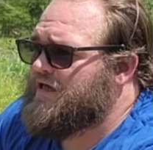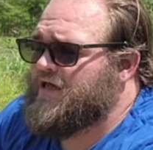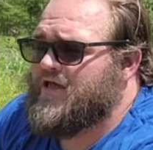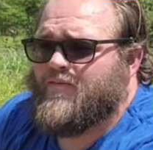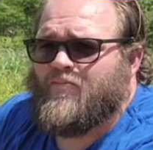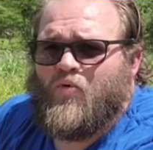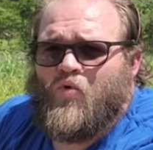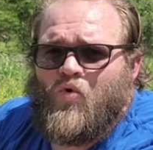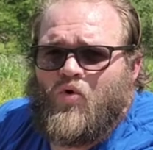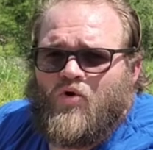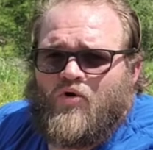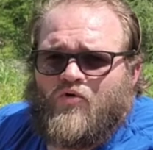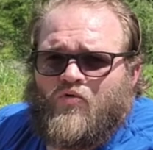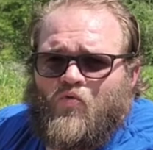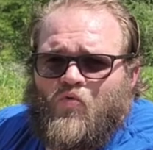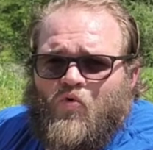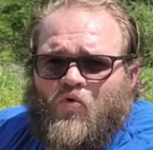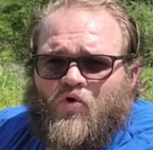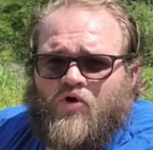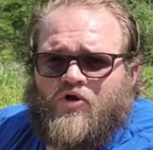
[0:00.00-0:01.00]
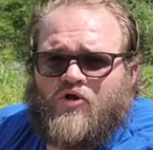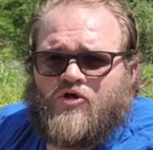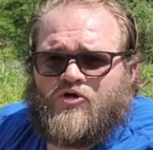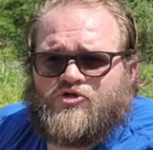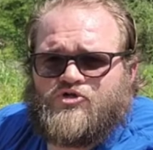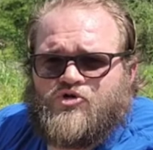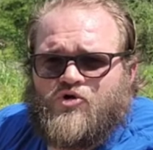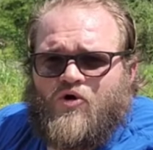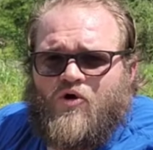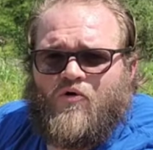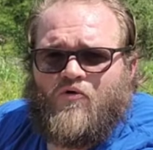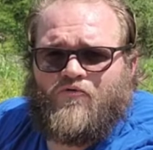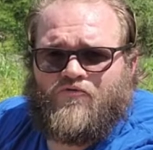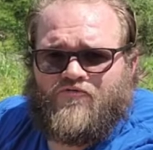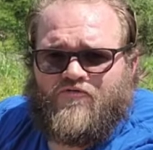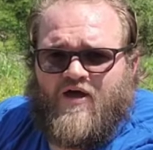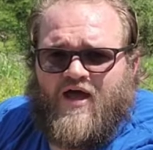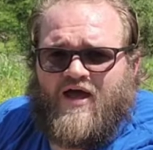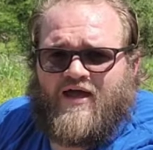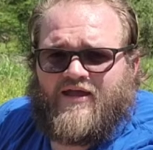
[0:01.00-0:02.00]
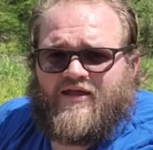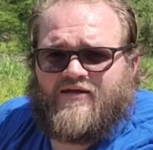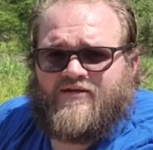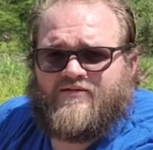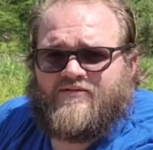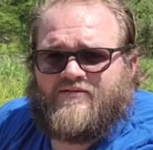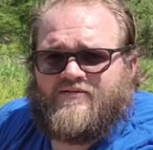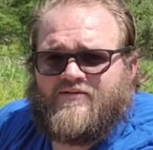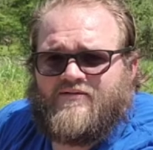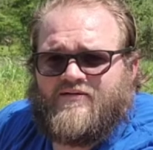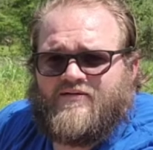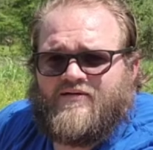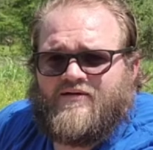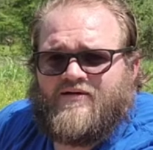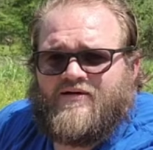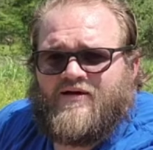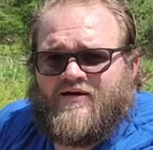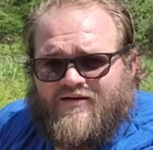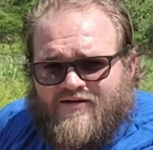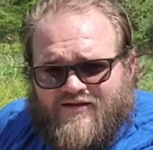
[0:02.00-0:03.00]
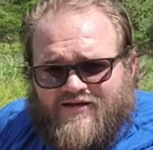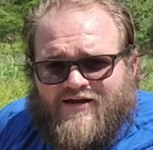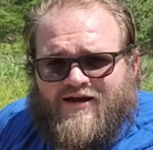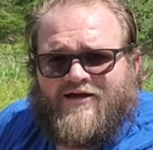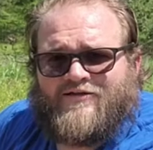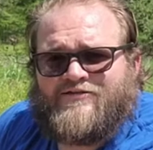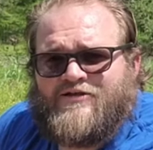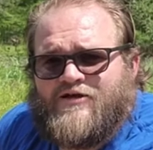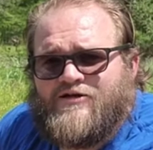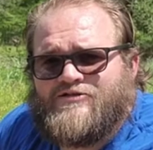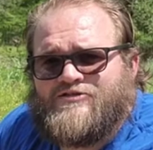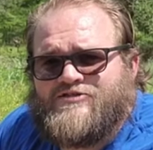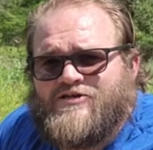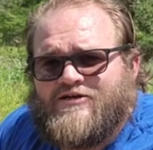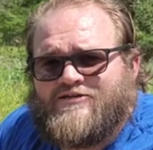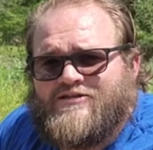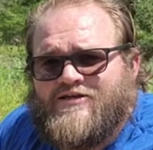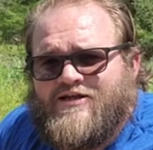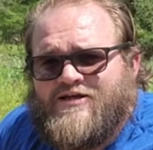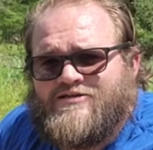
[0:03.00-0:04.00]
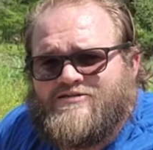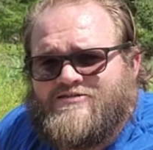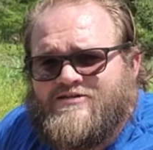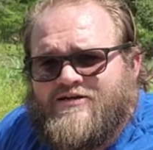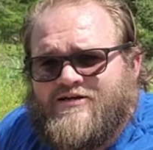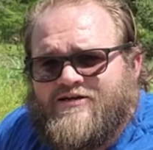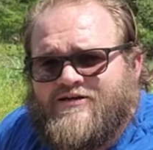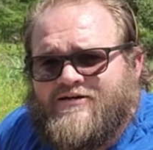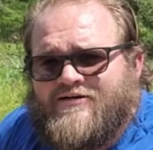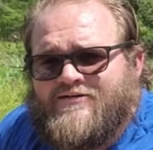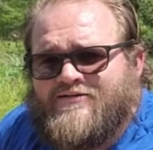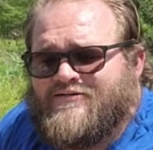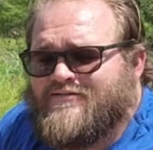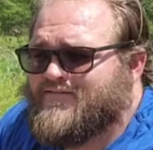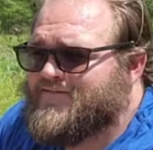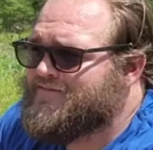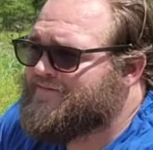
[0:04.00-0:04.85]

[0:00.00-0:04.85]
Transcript: keyboard warrior troll faggot, and get out there and suck today's dick.